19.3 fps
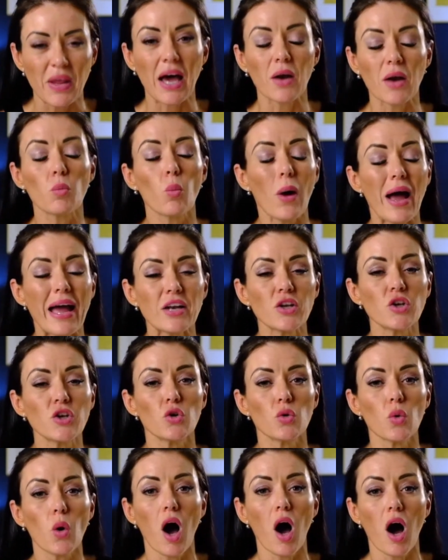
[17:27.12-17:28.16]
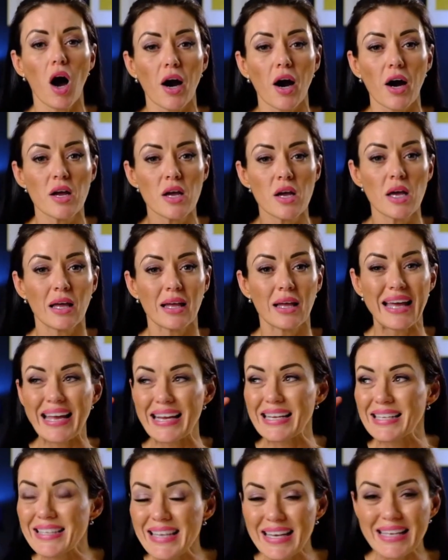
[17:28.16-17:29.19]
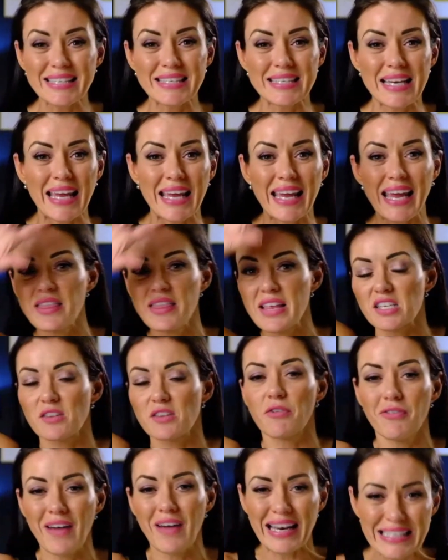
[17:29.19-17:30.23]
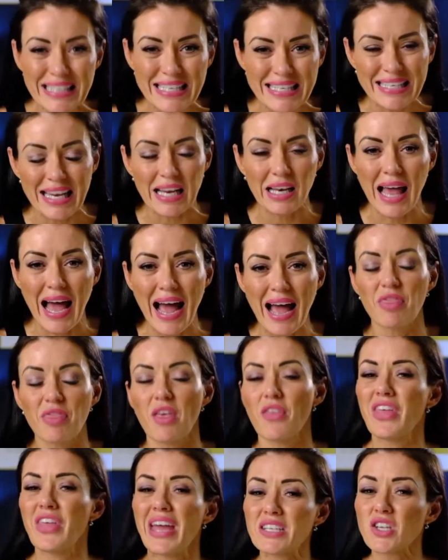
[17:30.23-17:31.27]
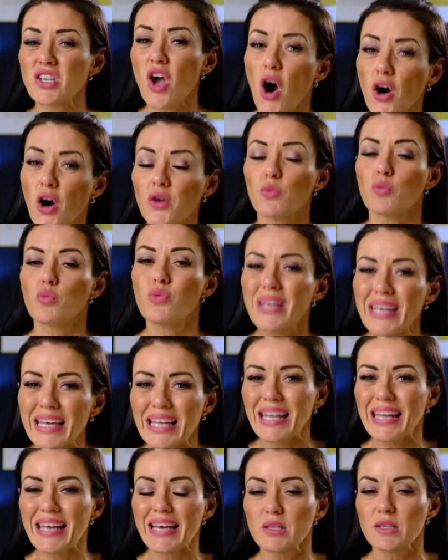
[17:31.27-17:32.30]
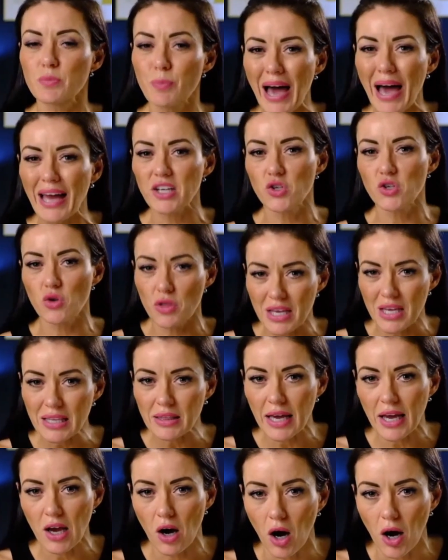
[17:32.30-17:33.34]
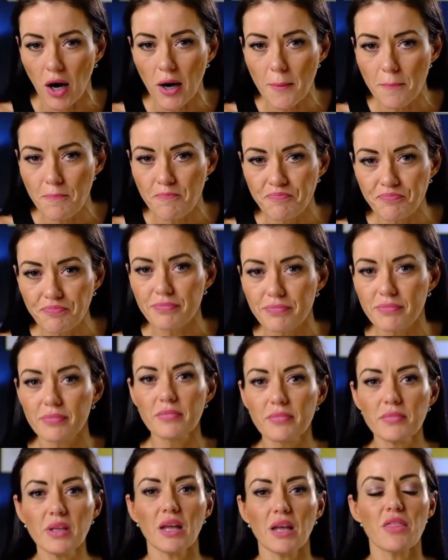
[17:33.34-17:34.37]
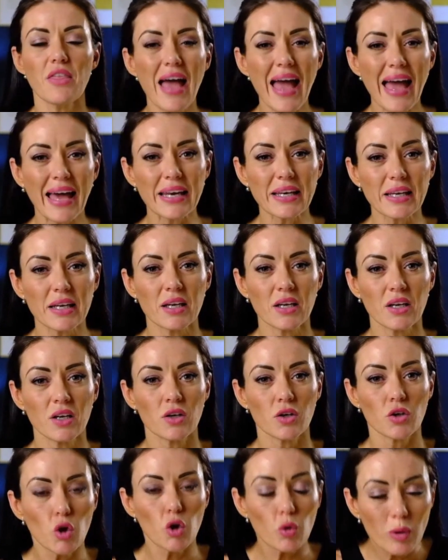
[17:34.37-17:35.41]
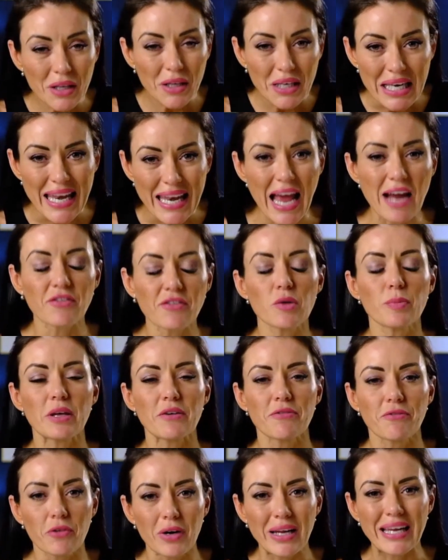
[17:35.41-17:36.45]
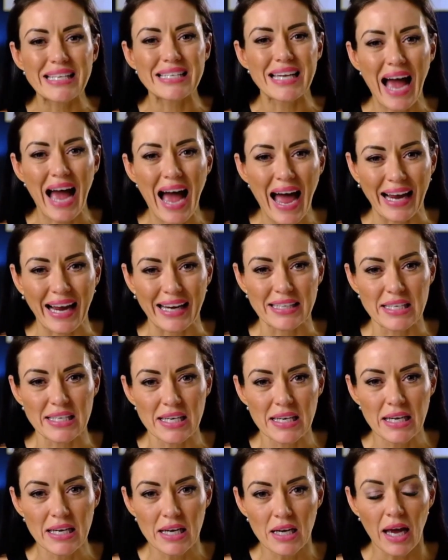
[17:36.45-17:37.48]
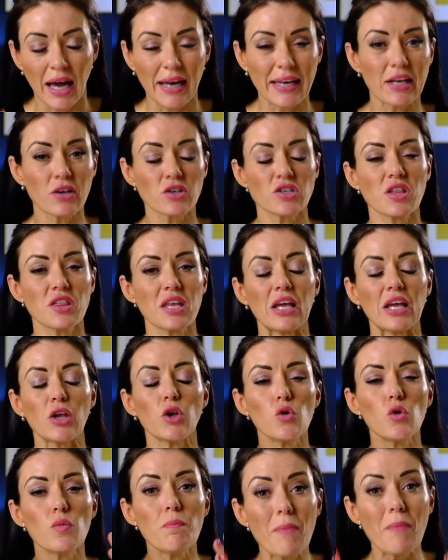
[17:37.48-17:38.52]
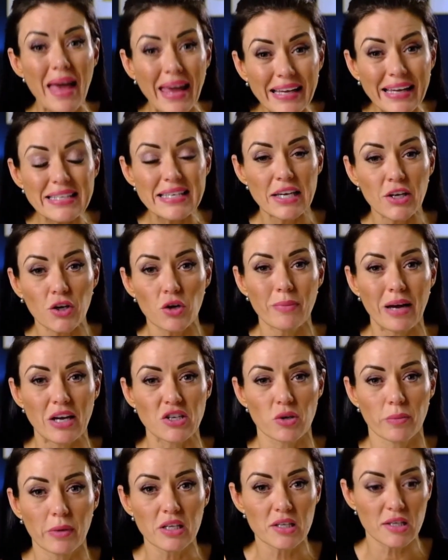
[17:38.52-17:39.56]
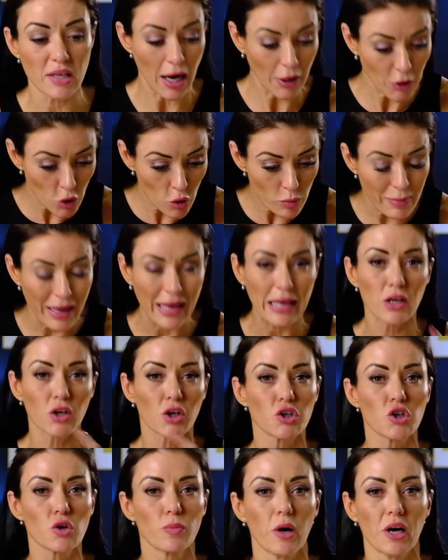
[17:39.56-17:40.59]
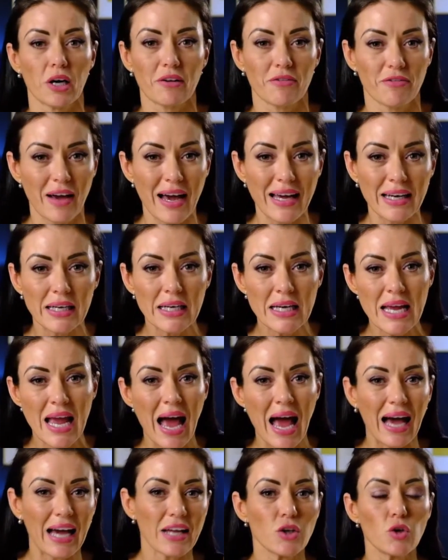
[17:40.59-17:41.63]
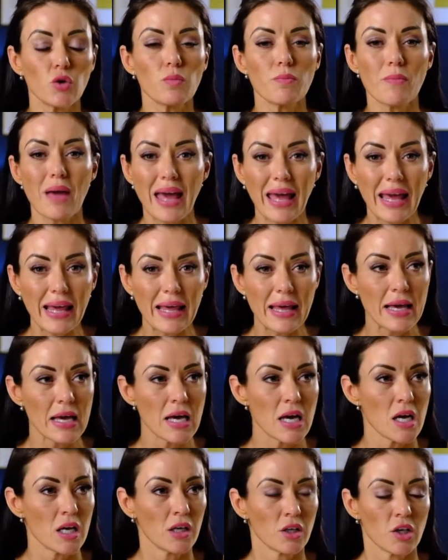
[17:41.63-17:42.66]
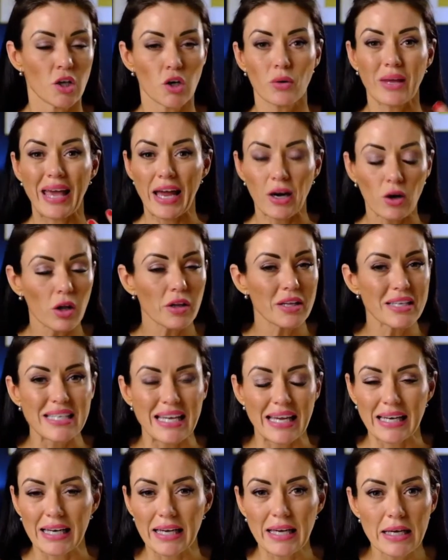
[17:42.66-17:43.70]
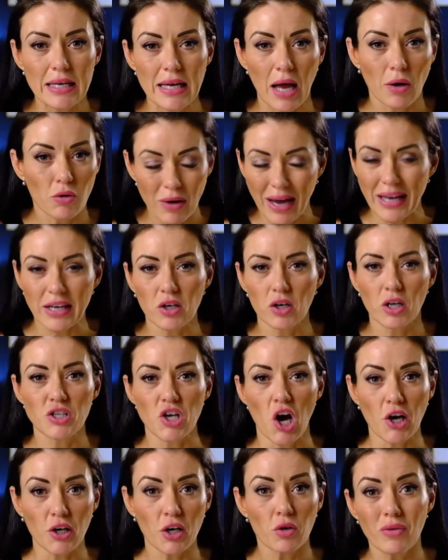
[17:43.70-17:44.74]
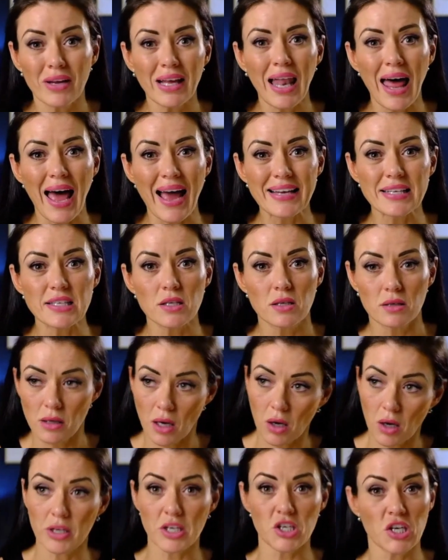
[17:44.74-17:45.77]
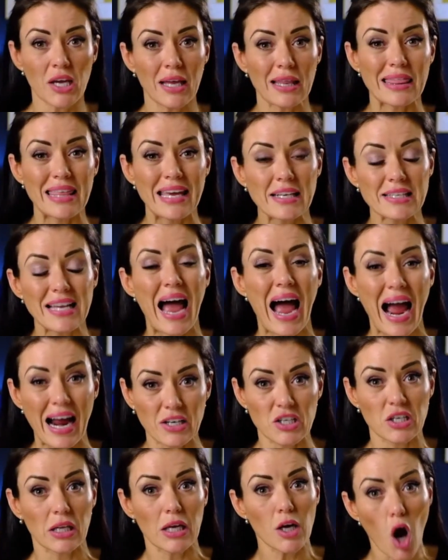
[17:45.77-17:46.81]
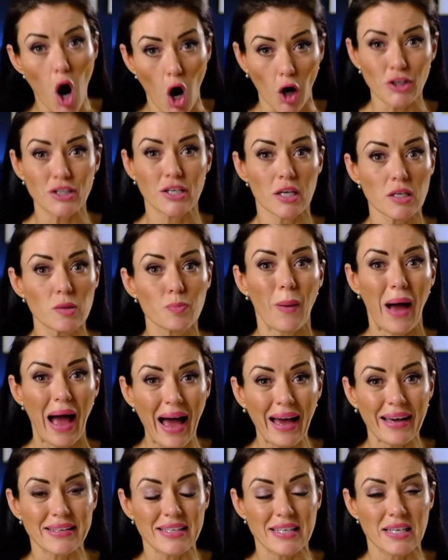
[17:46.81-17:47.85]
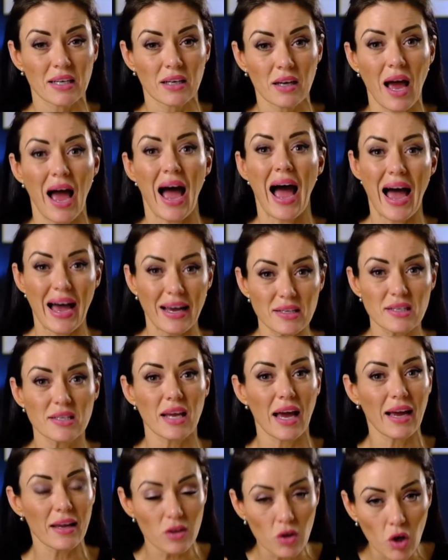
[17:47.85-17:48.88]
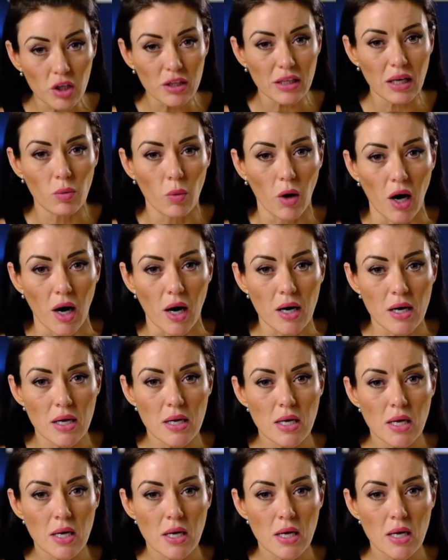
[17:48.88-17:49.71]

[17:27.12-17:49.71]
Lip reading: And when you are existing in this fantasy land that things aren't really as bad as you think they are, then you will never be free to act. And here's the thing, you may take your measurements and you may look at your body fat and you may, you know, get all the data and write it all down and realize, holy shit, things actually aren't as bad as I thought they were.